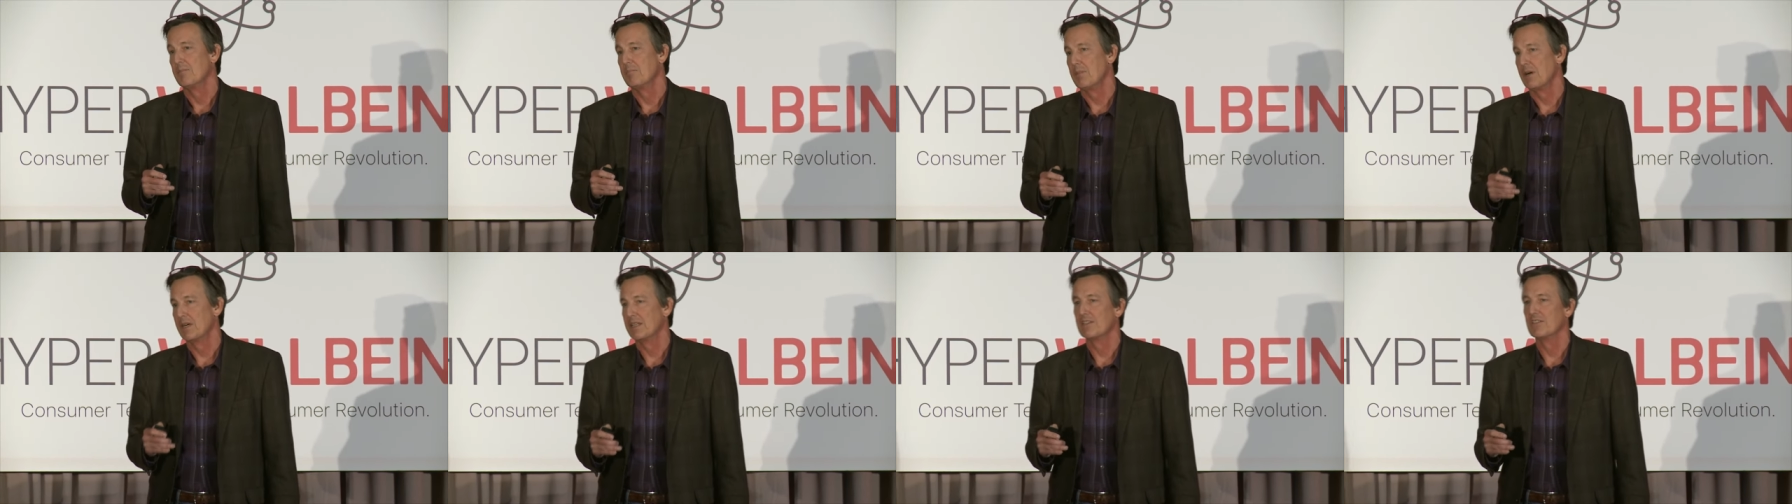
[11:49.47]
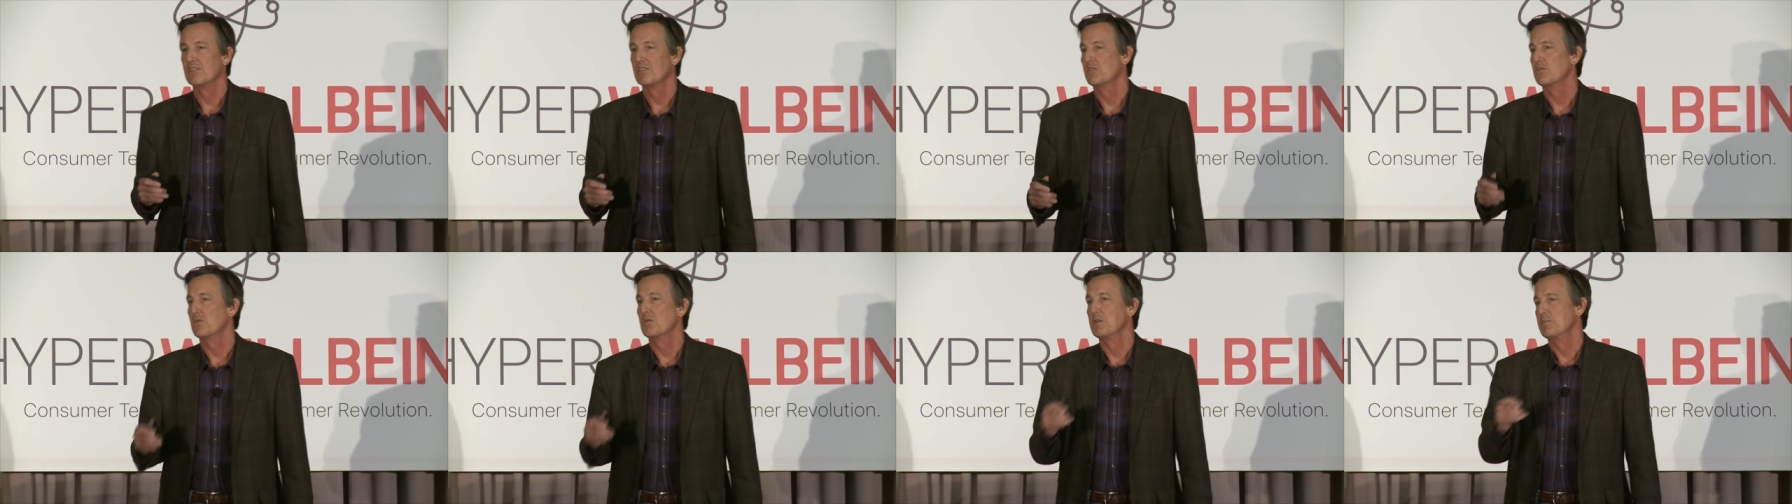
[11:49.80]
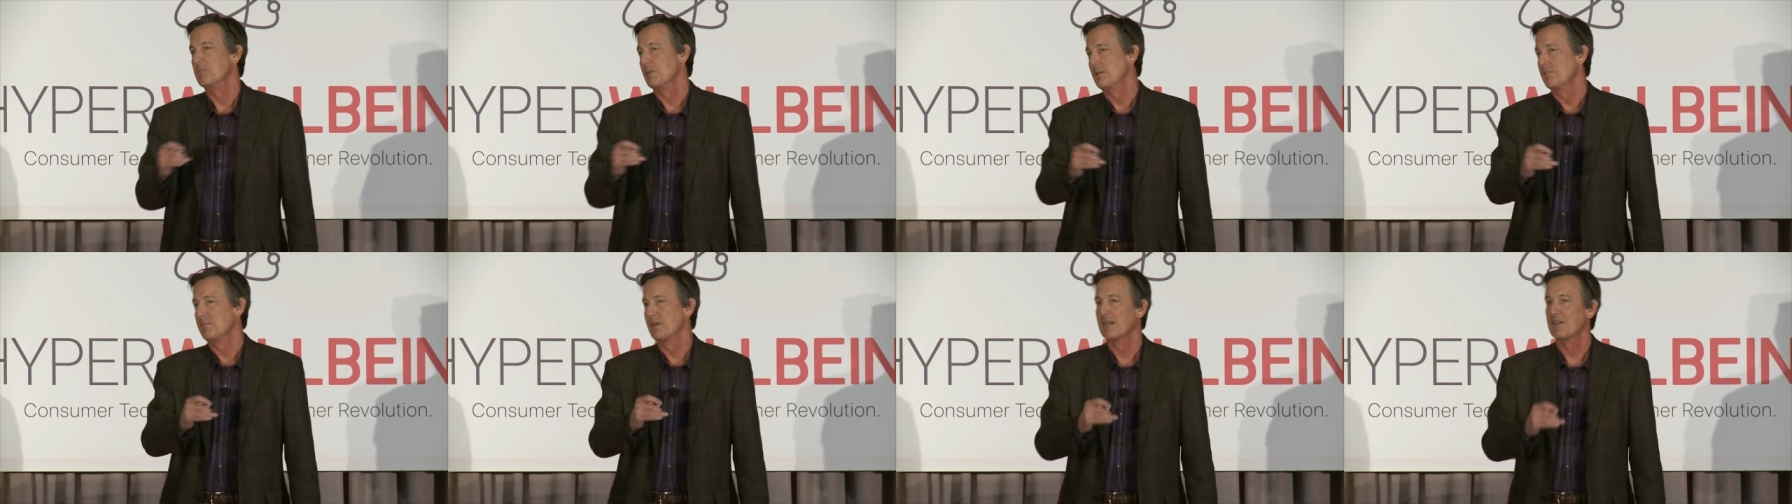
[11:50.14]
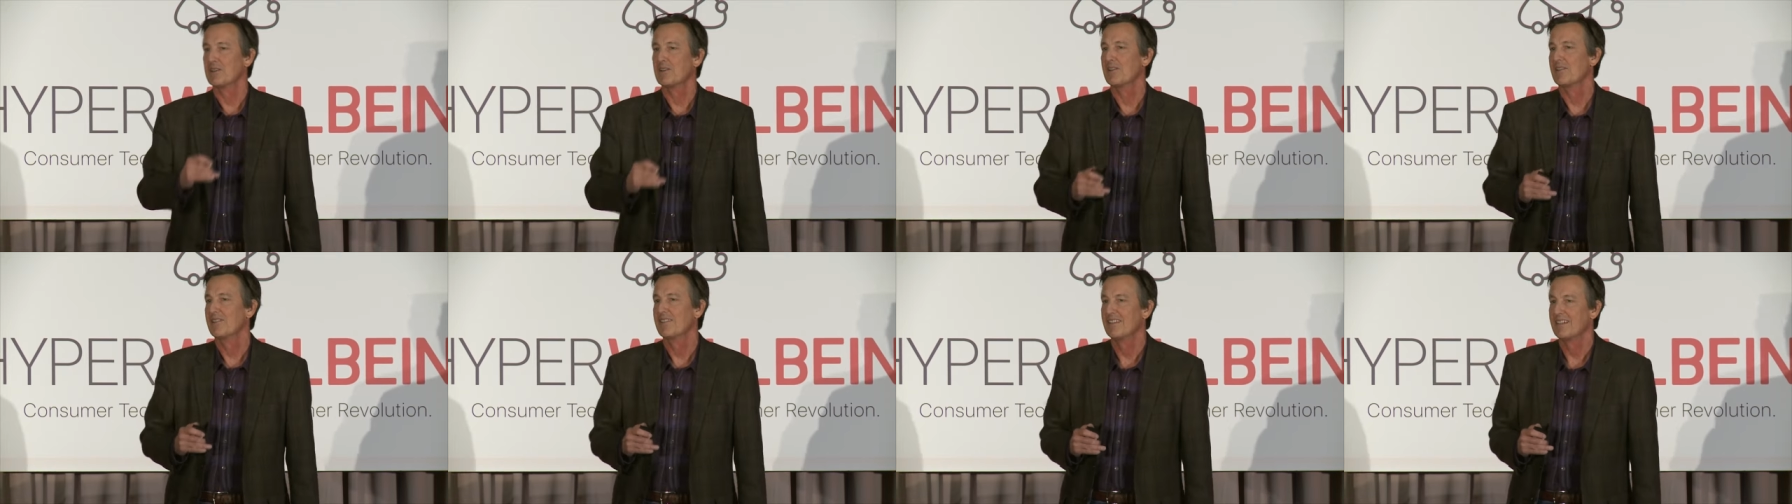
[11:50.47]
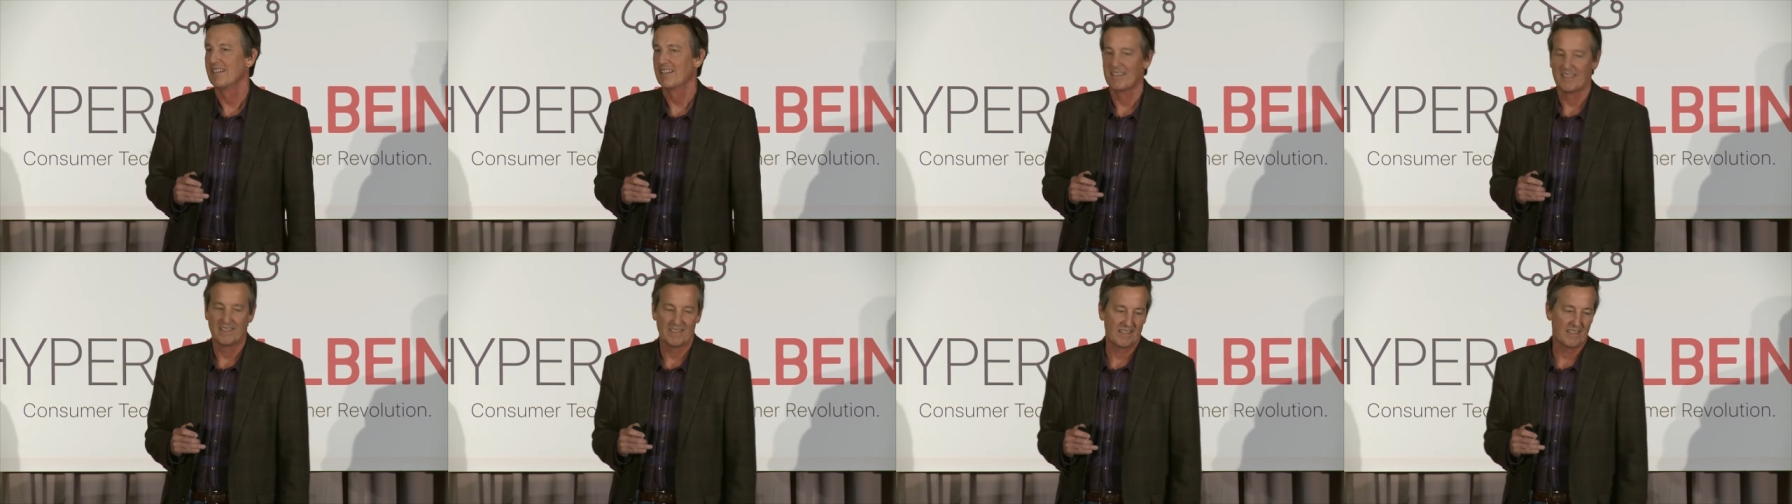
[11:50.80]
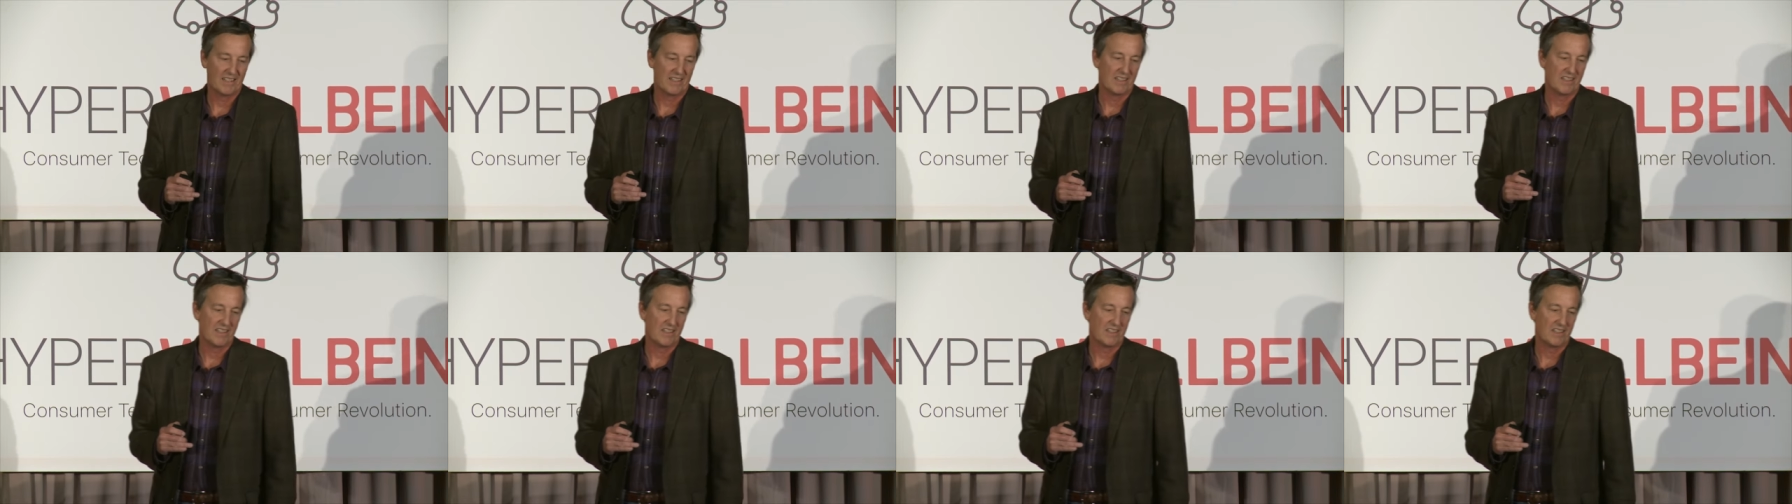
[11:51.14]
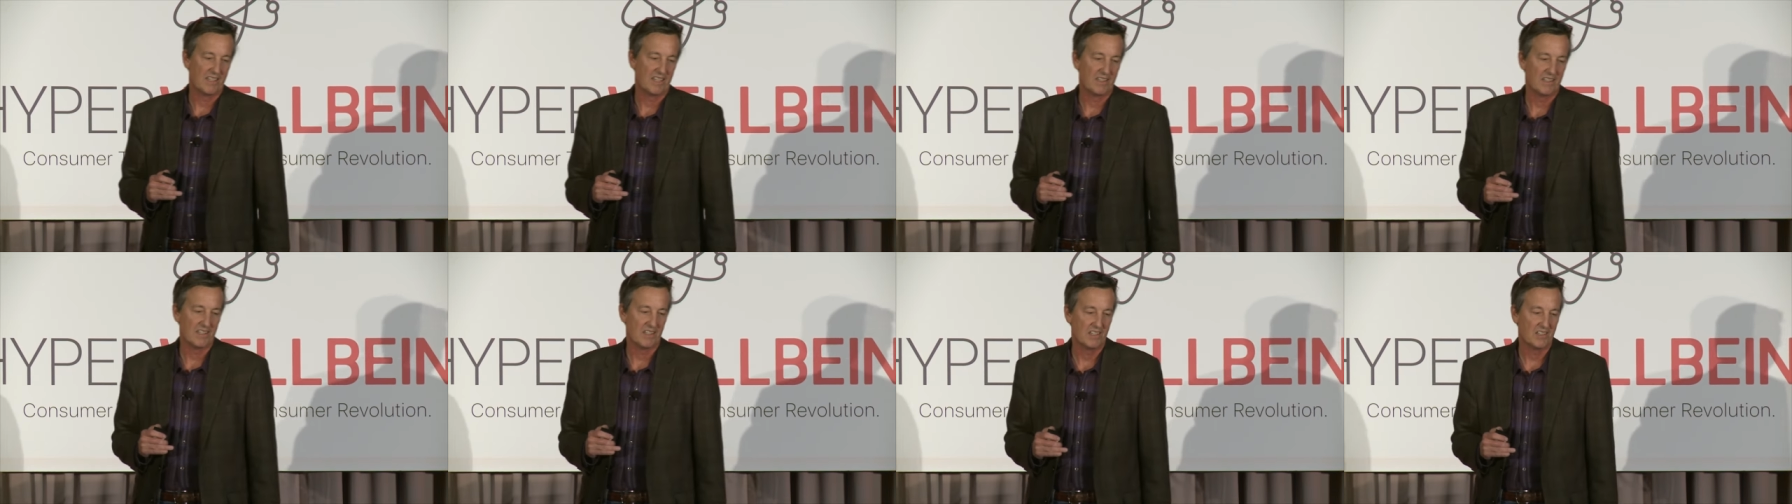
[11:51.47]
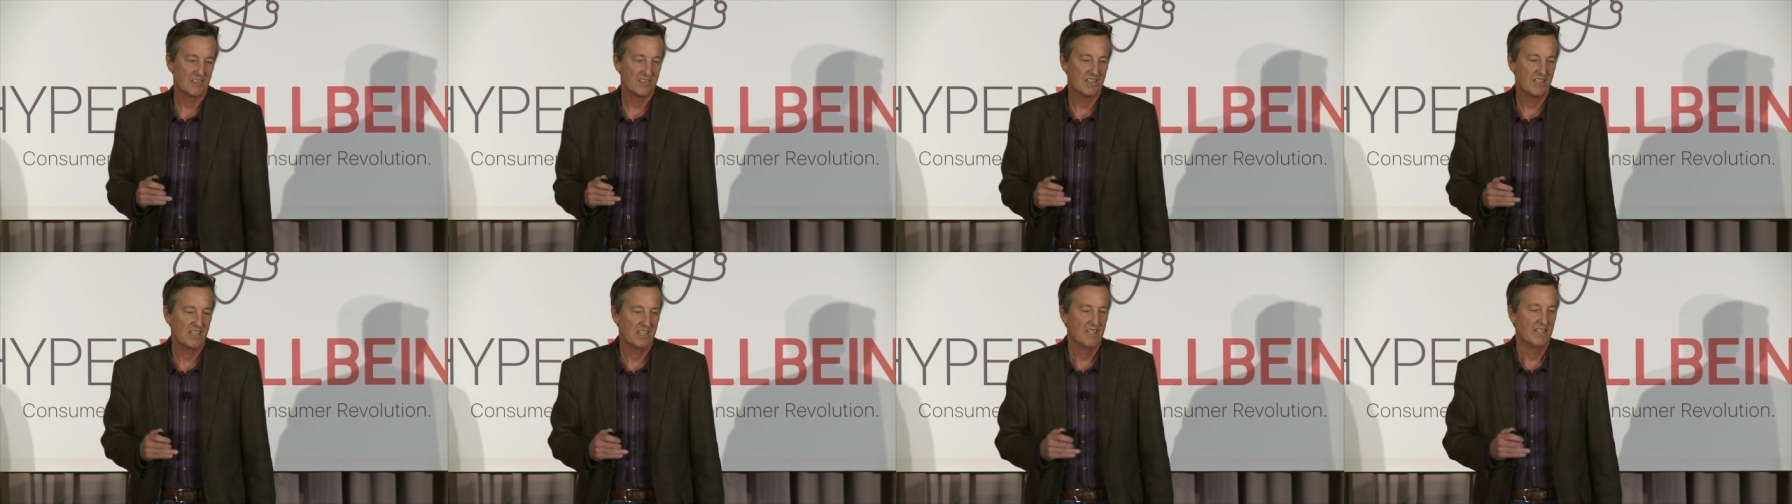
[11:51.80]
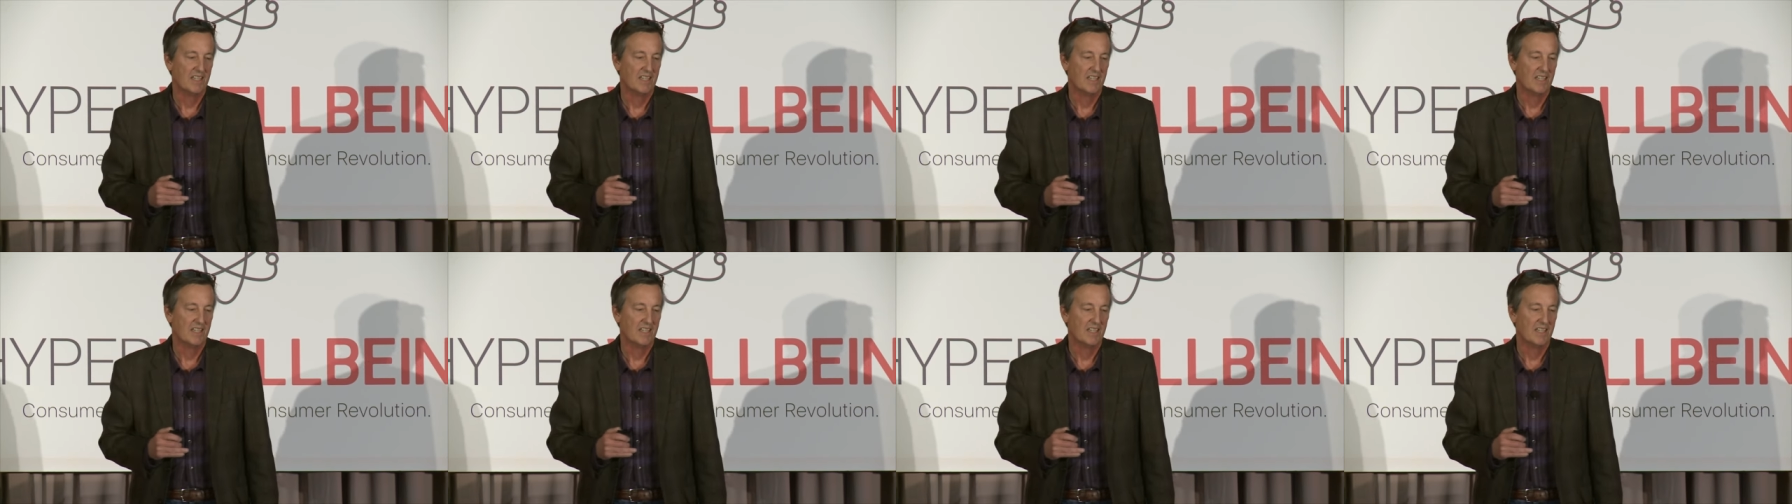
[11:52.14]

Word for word: Buttons would be bigger uh, than, than this.